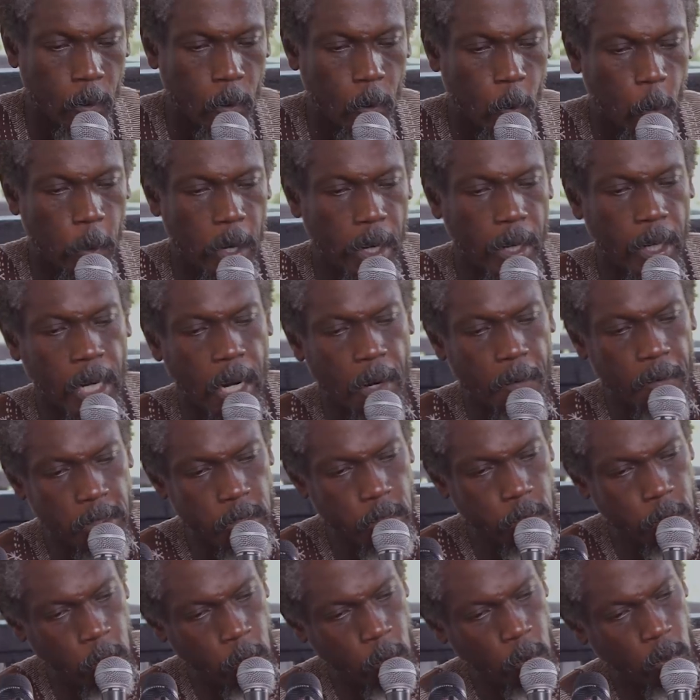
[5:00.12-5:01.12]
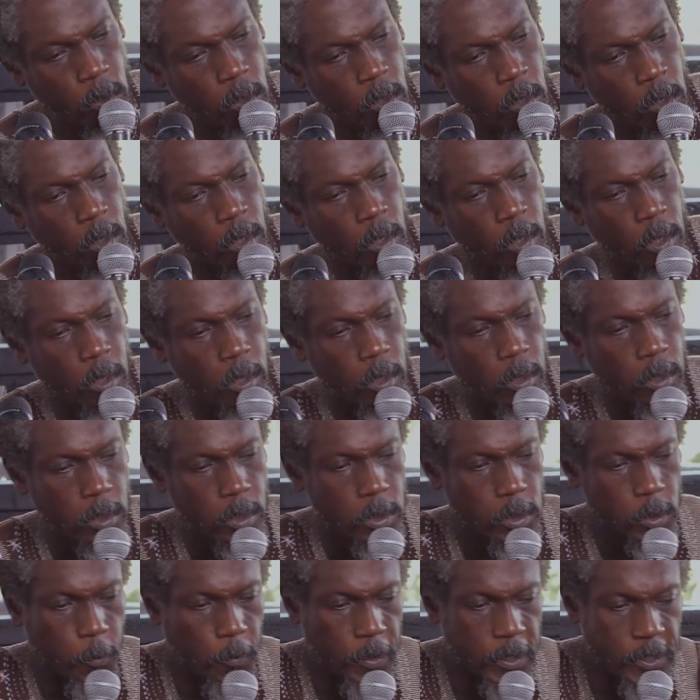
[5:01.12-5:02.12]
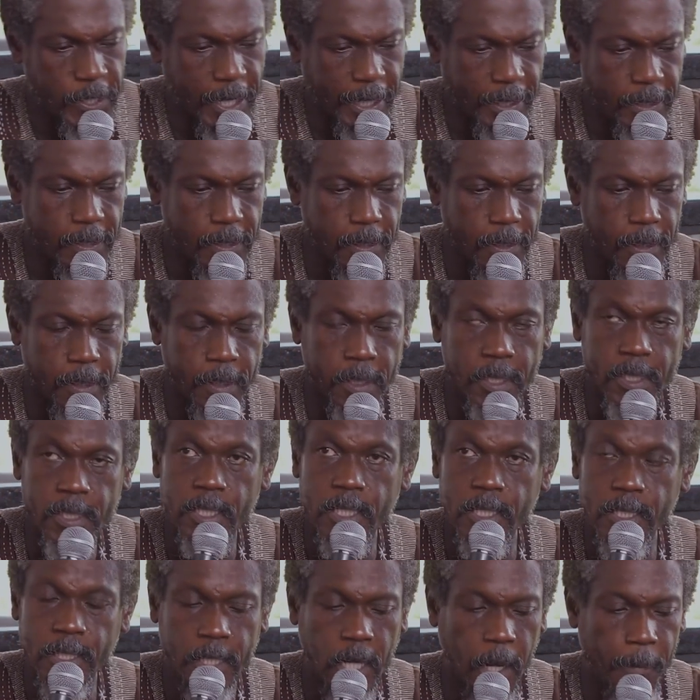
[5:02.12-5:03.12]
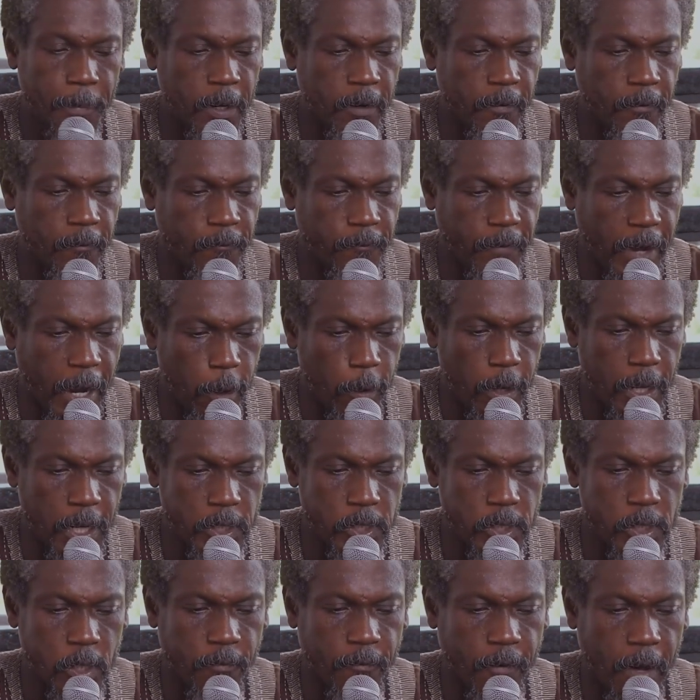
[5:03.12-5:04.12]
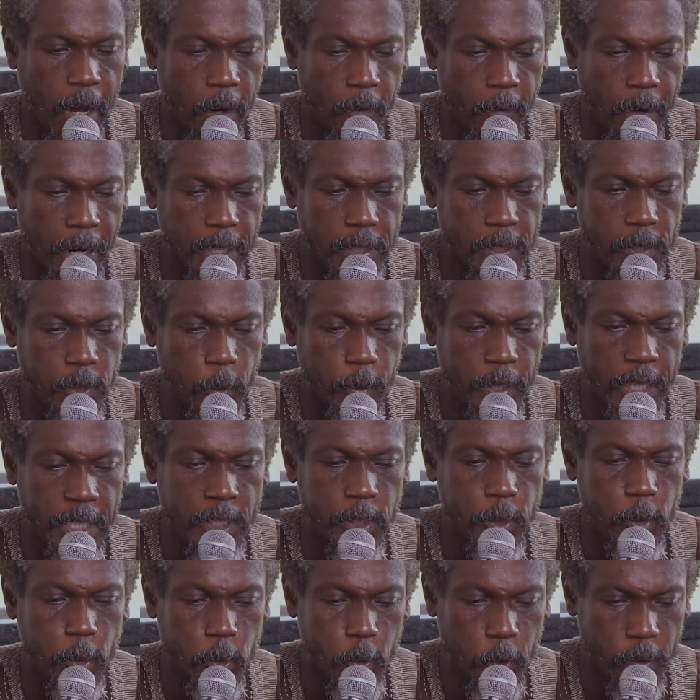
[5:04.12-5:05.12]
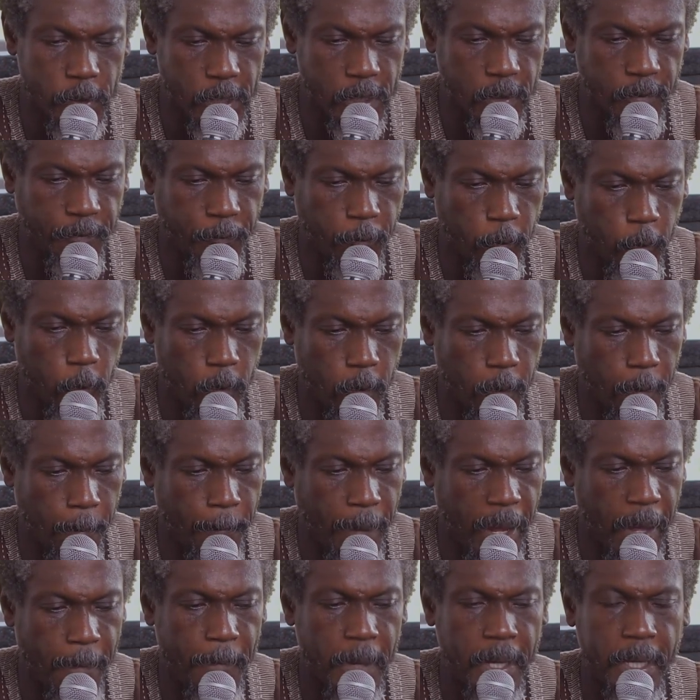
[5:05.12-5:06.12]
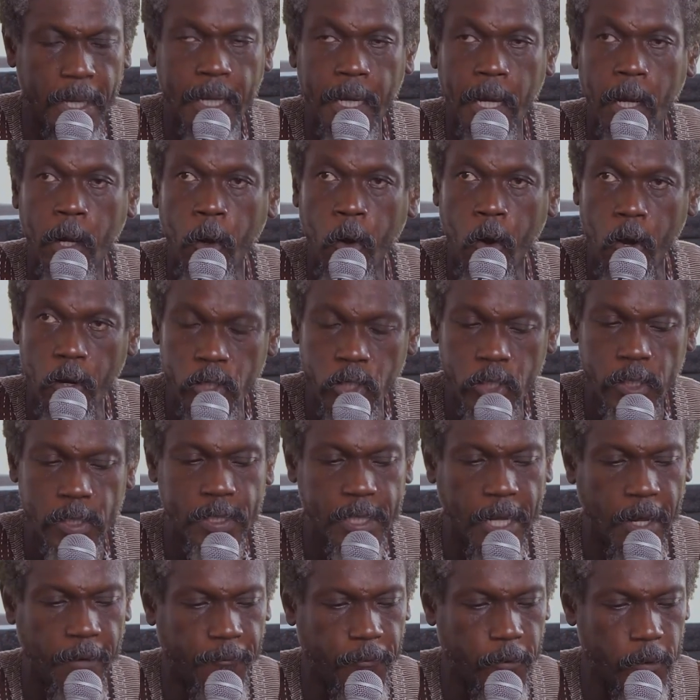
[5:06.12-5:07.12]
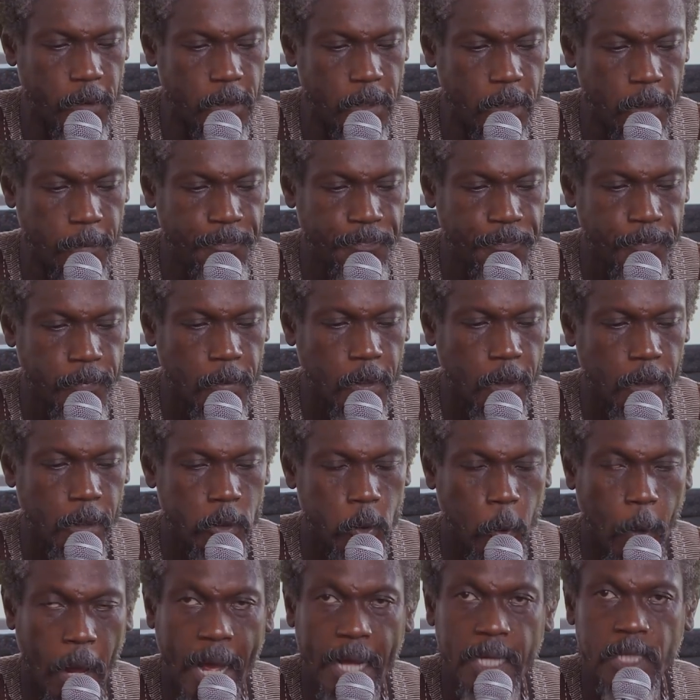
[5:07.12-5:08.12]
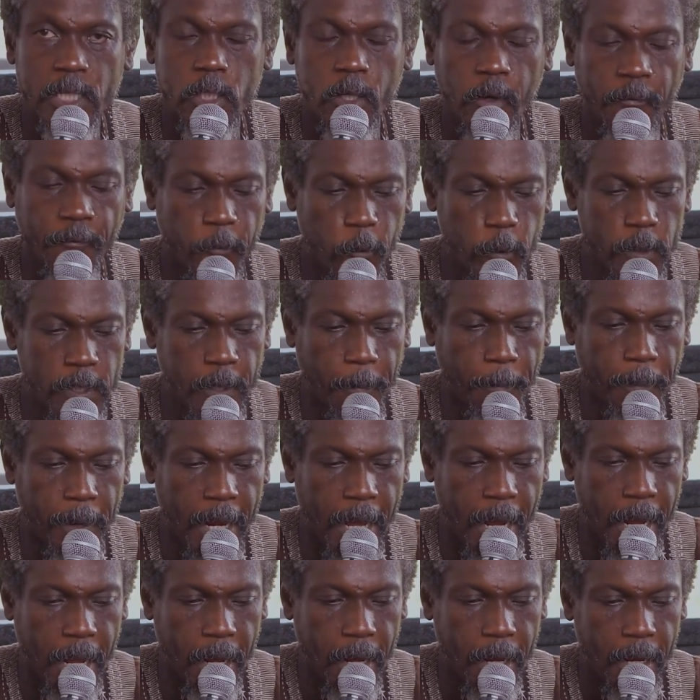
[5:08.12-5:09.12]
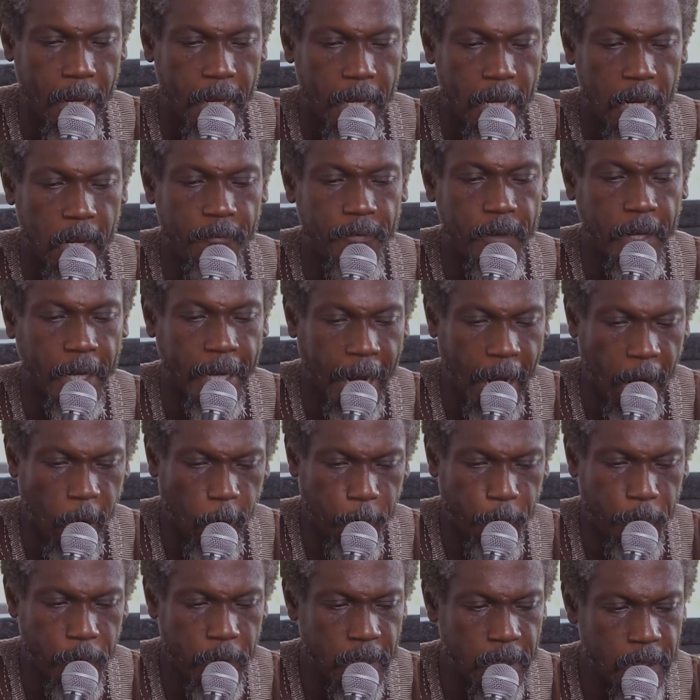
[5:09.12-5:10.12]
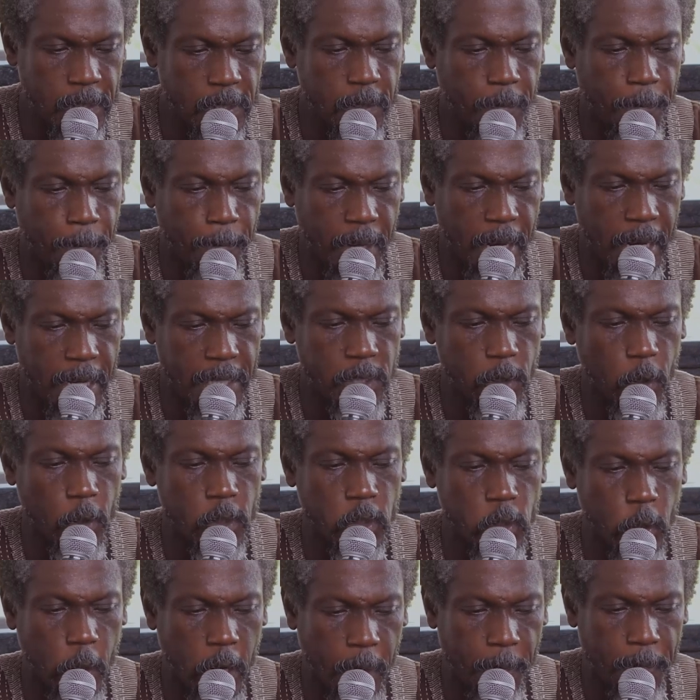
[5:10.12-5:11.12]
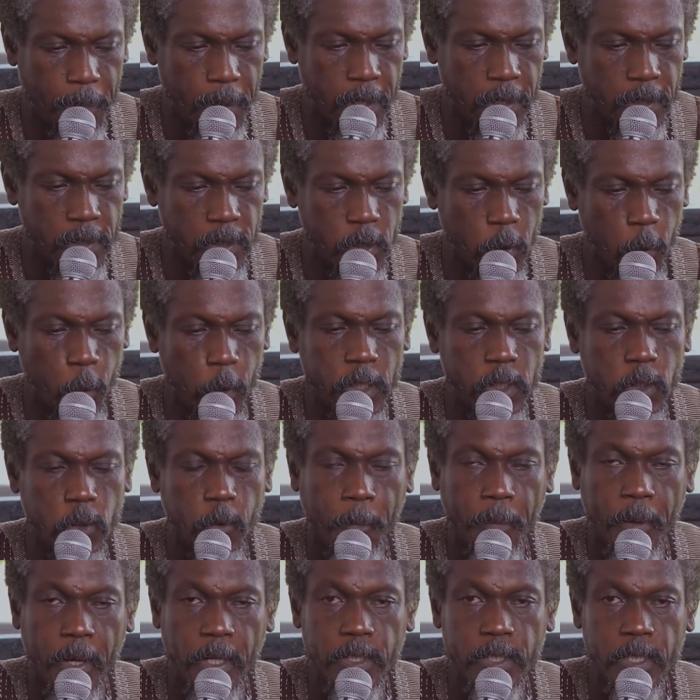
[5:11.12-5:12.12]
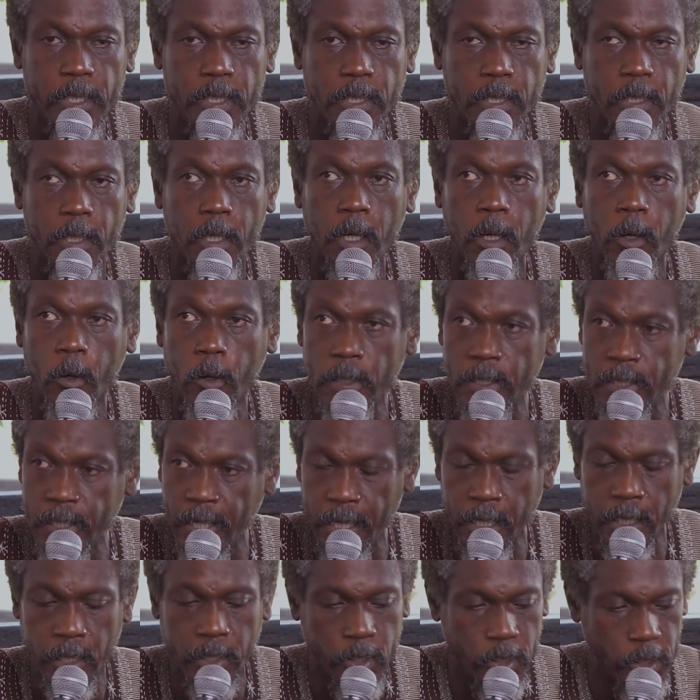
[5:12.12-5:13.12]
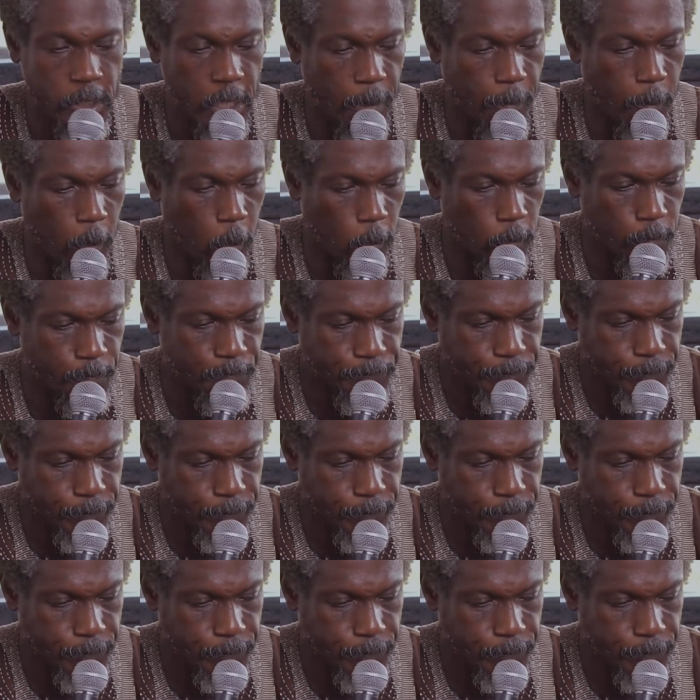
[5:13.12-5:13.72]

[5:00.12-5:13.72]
We encourage you to reject this disturbing violation of our right to eat nutritious food by making a conscious effort to ask your food supplier if the cowpeas, maize or soya beans you wish to purchase contain GMO.